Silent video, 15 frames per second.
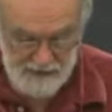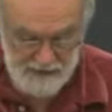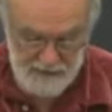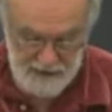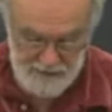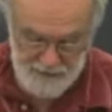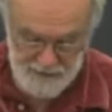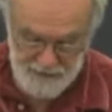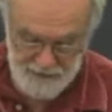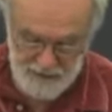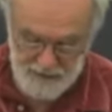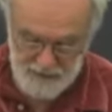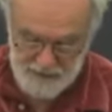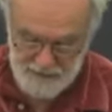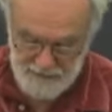say from three
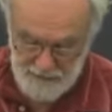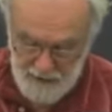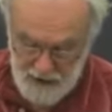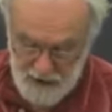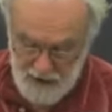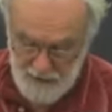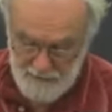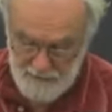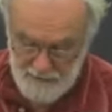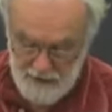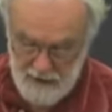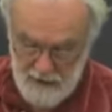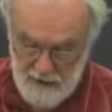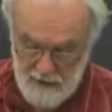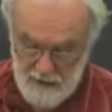weeks to five,
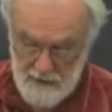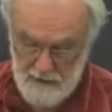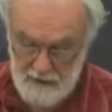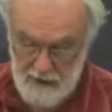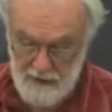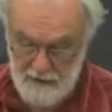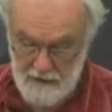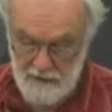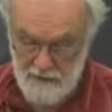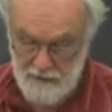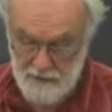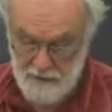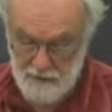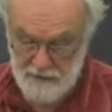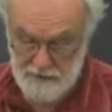then of
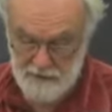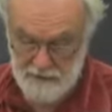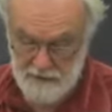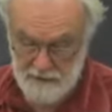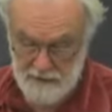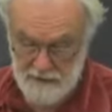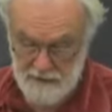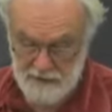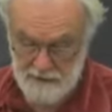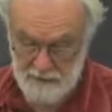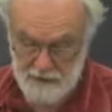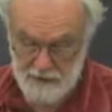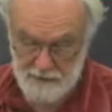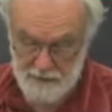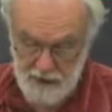course this
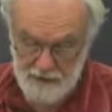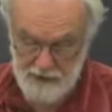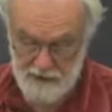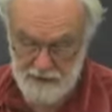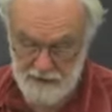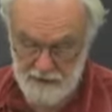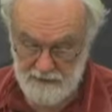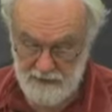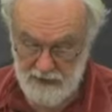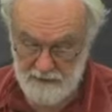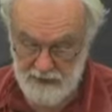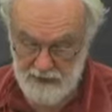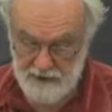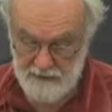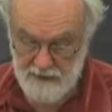puts pressure on the
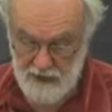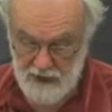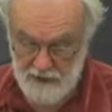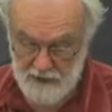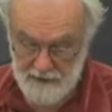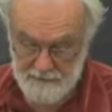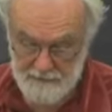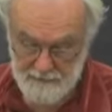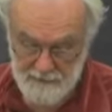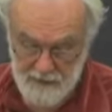money market.